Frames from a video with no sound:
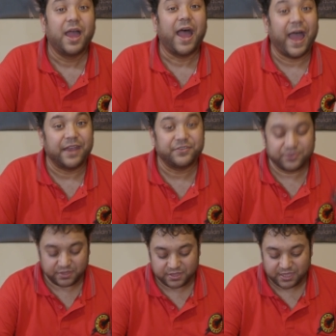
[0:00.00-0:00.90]
and
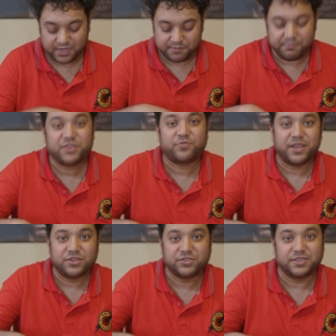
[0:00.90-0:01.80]
the
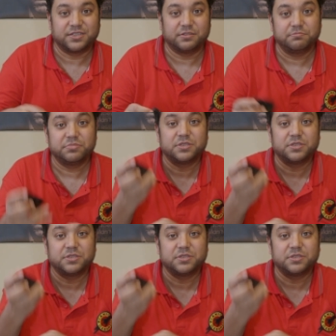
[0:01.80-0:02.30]
mid-range systems,